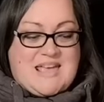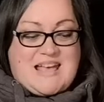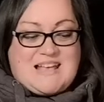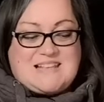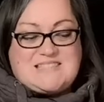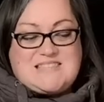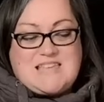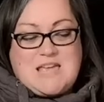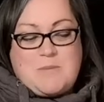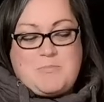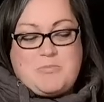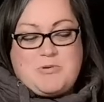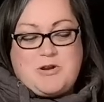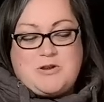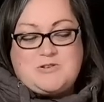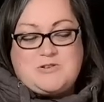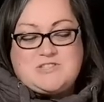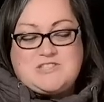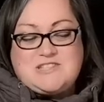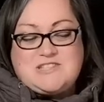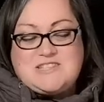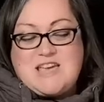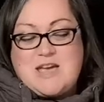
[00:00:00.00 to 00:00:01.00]
As they
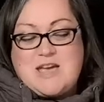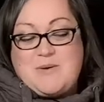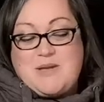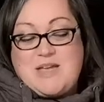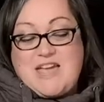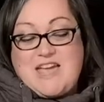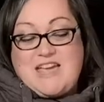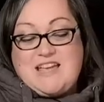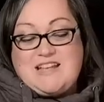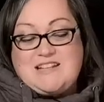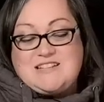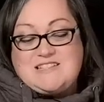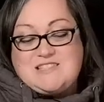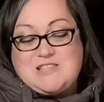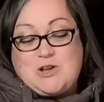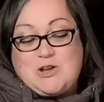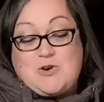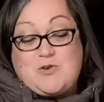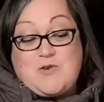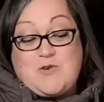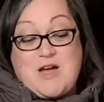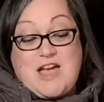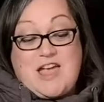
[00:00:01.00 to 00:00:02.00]
approached the town gates, the
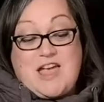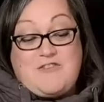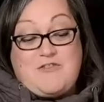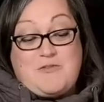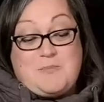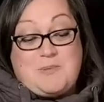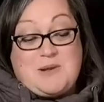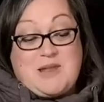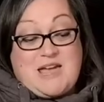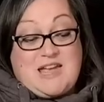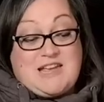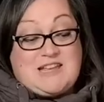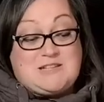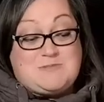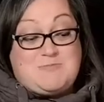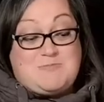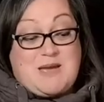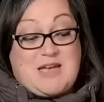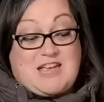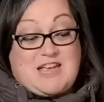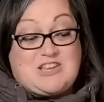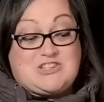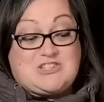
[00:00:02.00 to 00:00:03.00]
cry of a blind
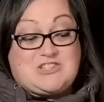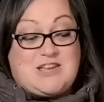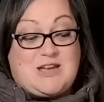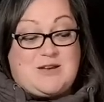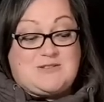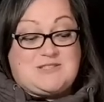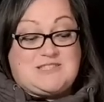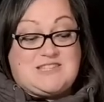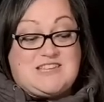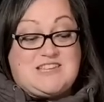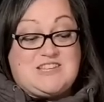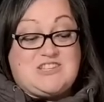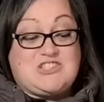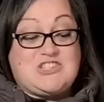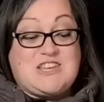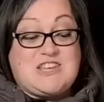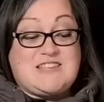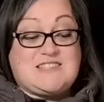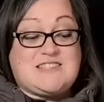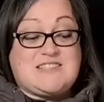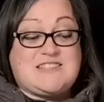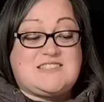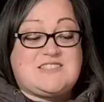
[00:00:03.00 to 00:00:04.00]
beggar shouting,
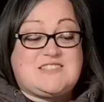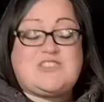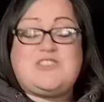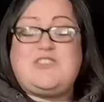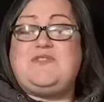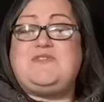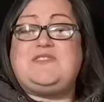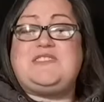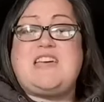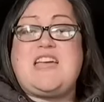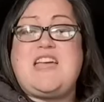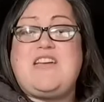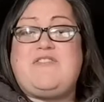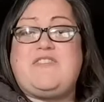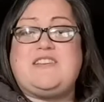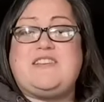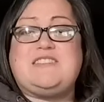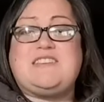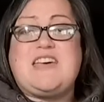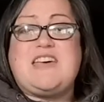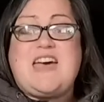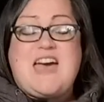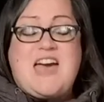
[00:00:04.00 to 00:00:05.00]
"Jesus, Son of
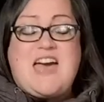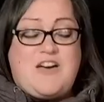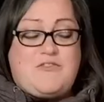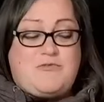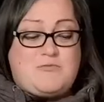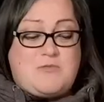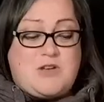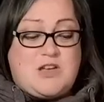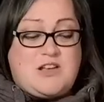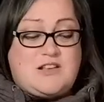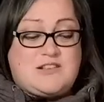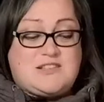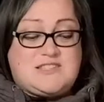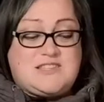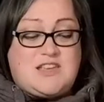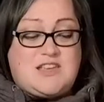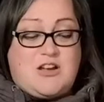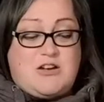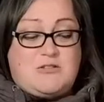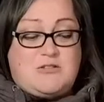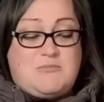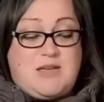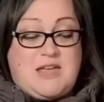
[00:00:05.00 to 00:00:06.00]
David, have mercy
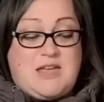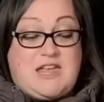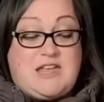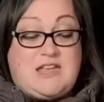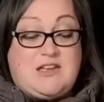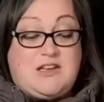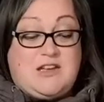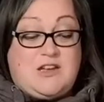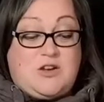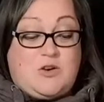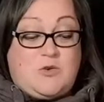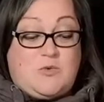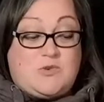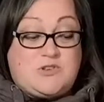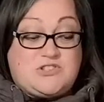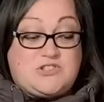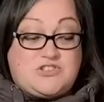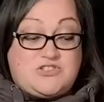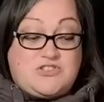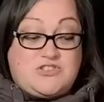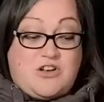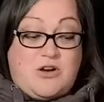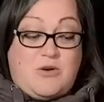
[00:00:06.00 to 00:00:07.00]
on me," was
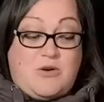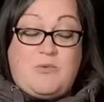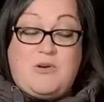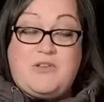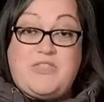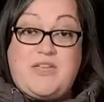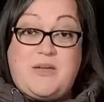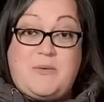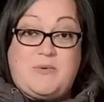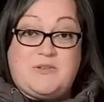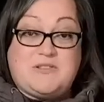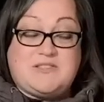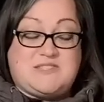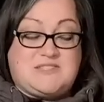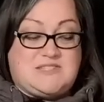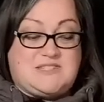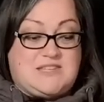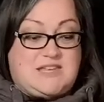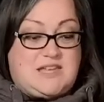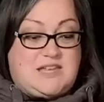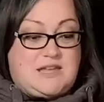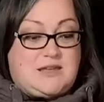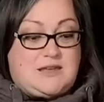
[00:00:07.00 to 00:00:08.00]
not what they wanted
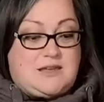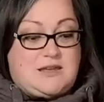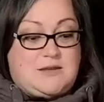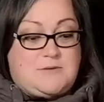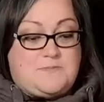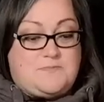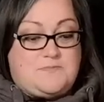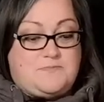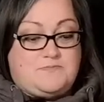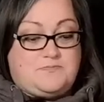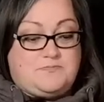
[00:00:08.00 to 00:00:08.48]
to hear.